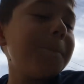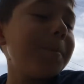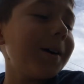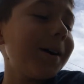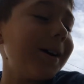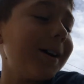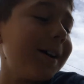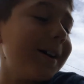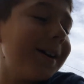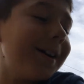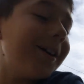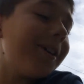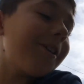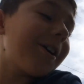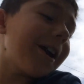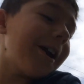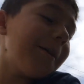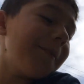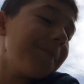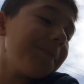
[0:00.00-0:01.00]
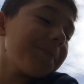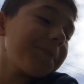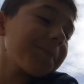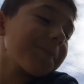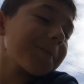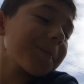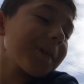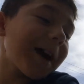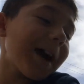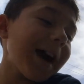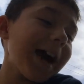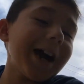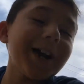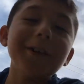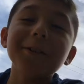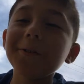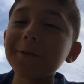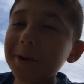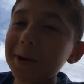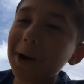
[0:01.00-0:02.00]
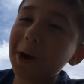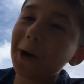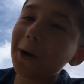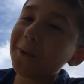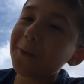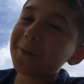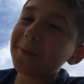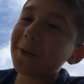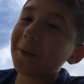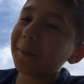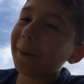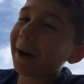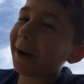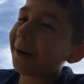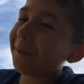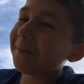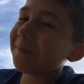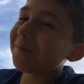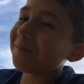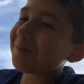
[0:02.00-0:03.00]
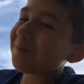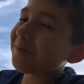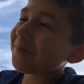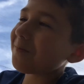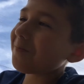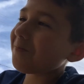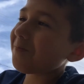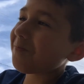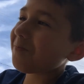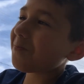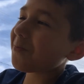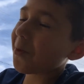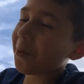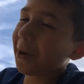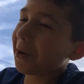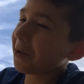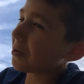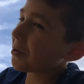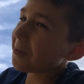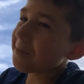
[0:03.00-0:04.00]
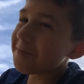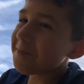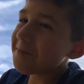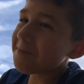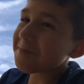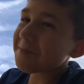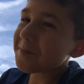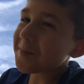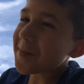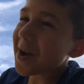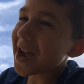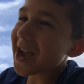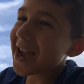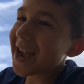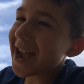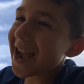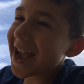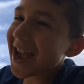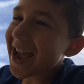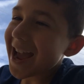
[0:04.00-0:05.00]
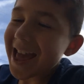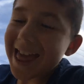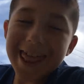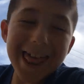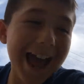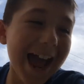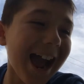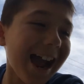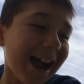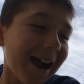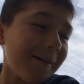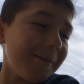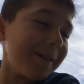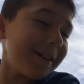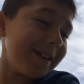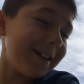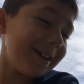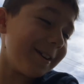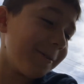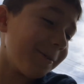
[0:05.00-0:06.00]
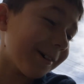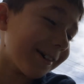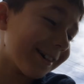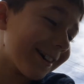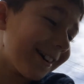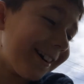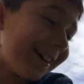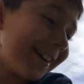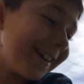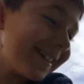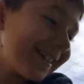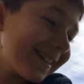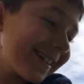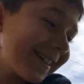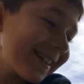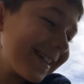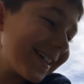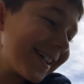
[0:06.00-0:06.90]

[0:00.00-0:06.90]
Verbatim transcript: But, okay, I don't know about the restroom. That I'm going to need to work on.